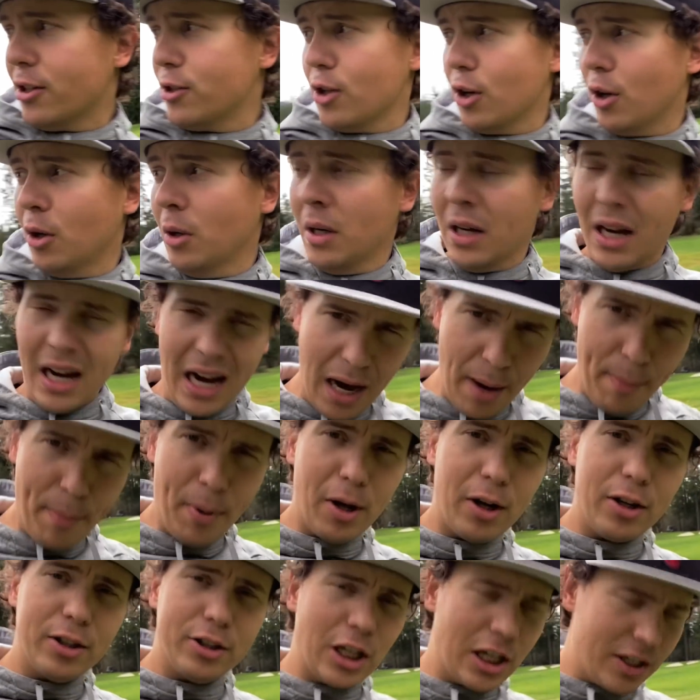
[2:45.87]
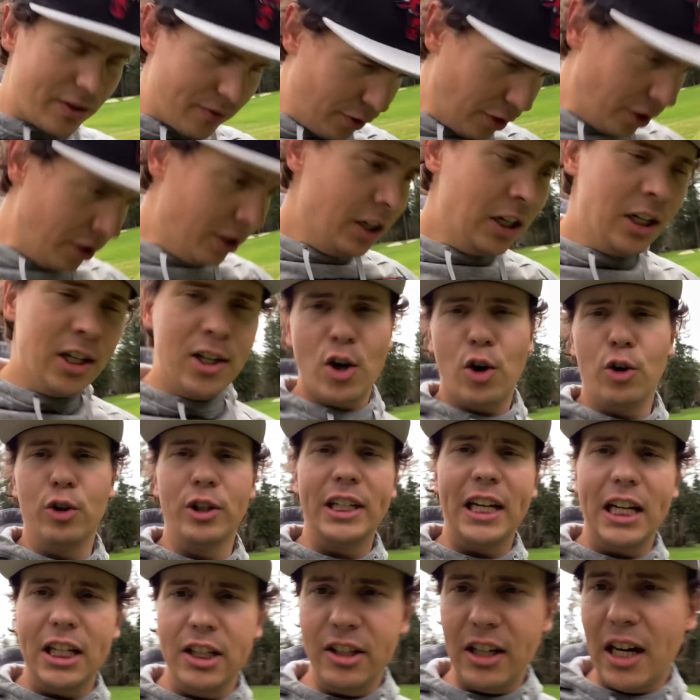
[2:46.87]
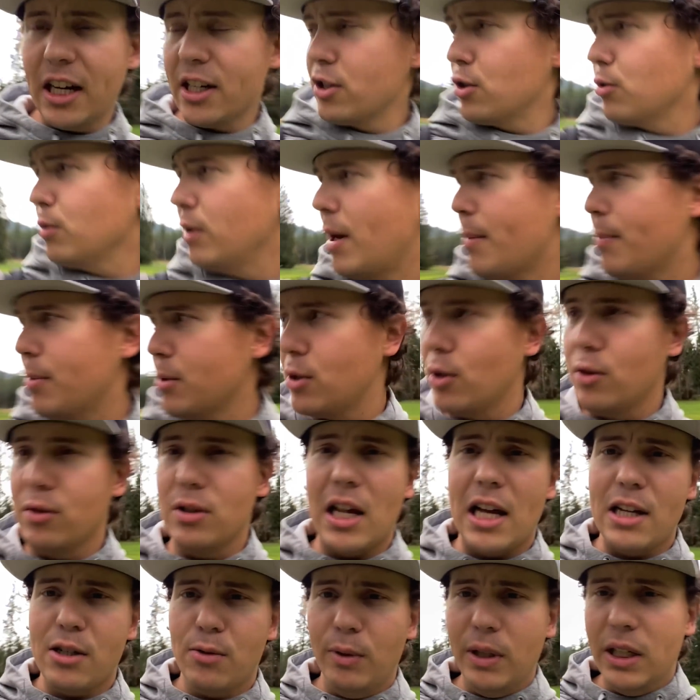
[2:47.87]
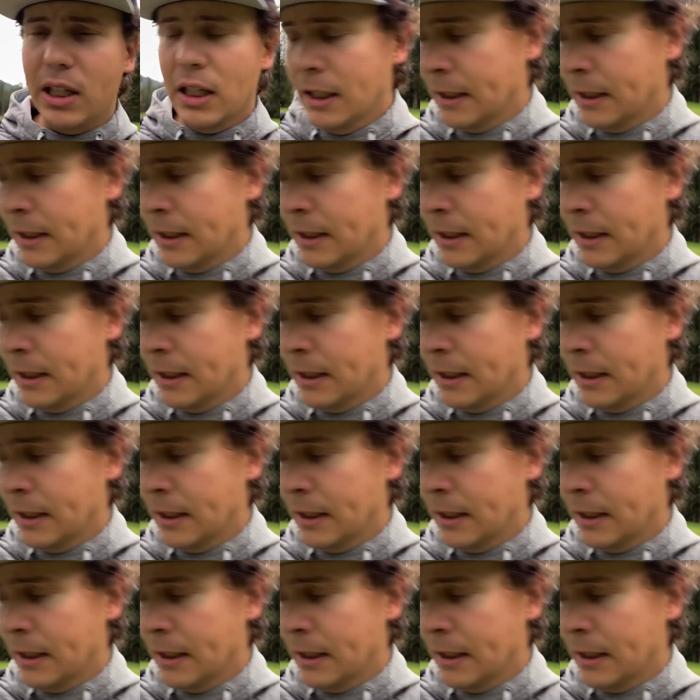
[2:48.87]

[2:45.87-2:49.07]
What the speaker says: So I apologize for only getting you guys 3 episodes last week.